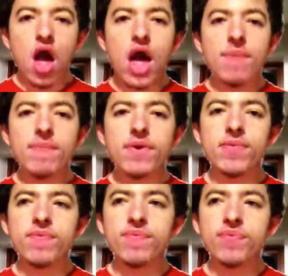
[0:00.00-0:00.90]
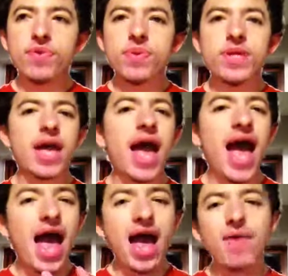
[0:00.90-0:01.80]
The
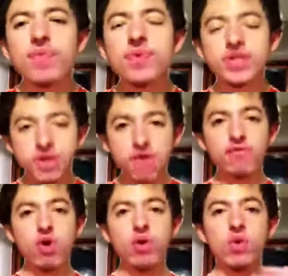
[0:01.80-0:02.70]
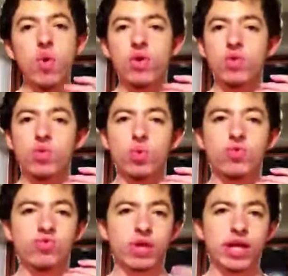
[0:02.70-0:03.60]
stuff going on
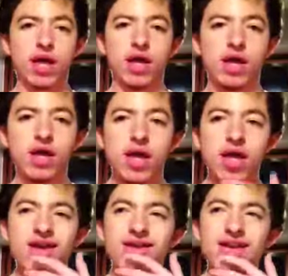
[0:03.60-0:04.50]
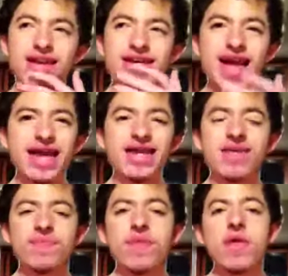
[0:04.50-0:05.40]
with Riddler, again,
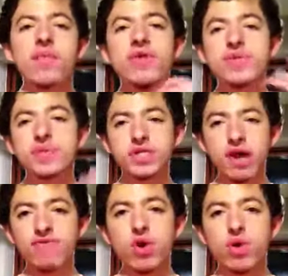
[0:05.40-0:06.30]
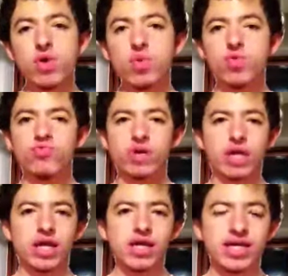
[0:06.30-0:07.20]
the stuff going on with
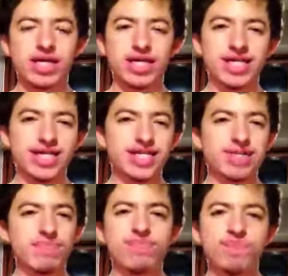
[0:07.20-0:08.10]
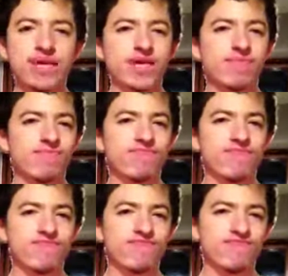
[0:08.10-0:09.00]
Riddler isn't being
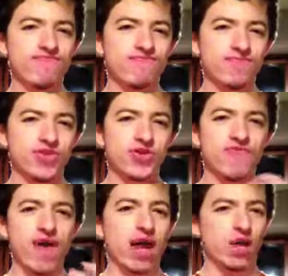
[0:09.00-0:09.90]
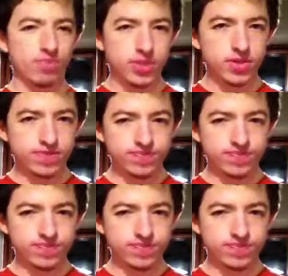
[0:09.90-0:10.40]
developed.